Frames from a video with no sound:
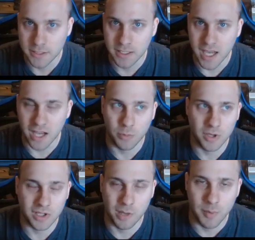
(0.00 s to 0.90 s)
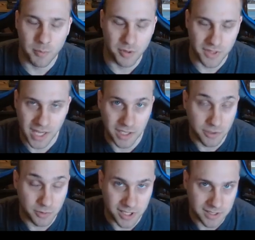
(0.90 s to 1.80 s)
I don't want to come up with 8
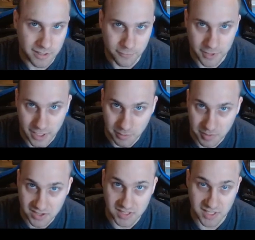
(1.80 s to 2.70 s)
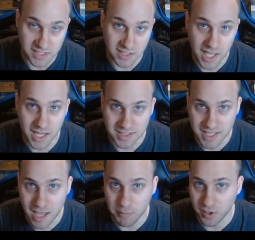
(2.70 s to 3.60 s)
unique different enemies because that's a lot of
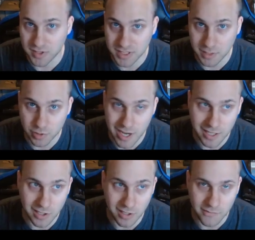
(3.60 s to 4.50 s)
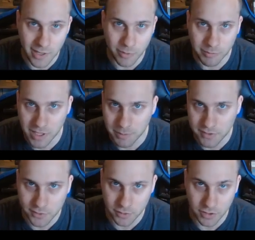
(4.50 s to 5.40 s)
stat bars to keep track of. I want maybe
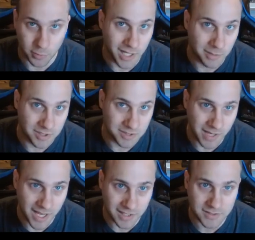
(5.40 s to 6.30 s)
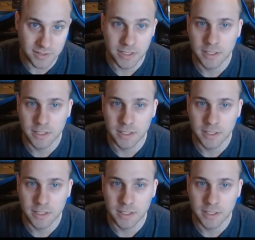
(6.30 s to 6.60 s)
2 to 3 enemies max.